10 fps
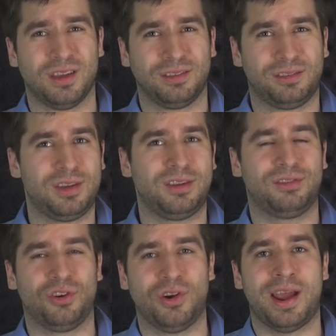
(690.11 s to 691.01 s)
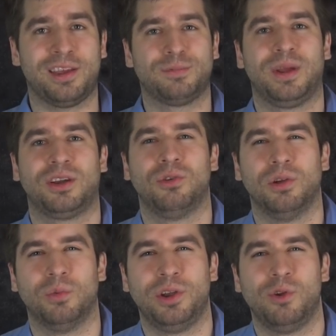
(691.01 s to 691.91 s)
sinister aspect to
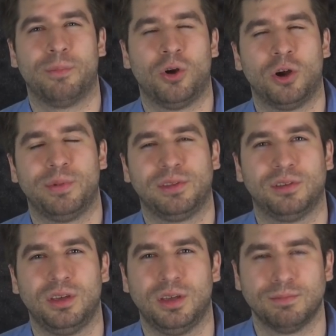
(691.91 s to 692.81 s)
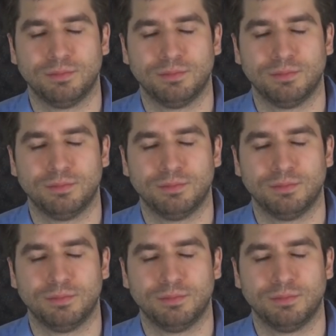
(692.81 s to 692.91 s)
it when you are purposely